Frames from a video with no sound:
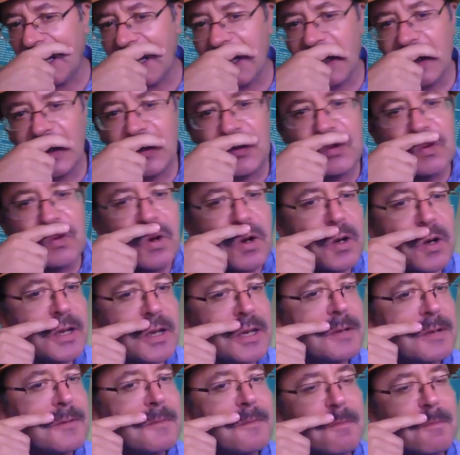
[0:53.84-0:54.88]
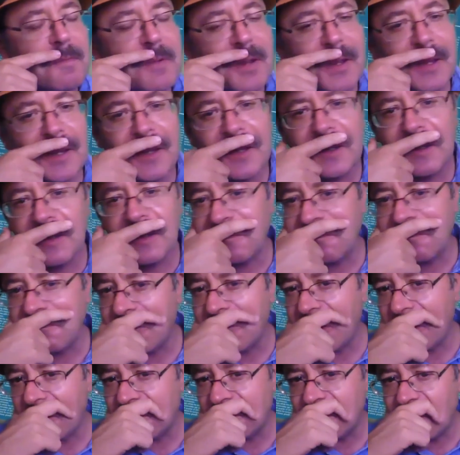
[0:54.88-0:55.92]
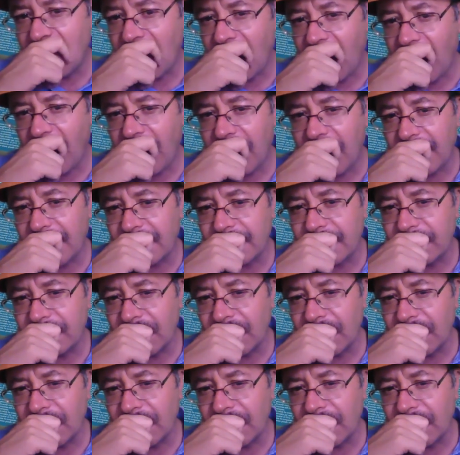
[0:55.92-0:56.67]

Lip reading: has really been uh,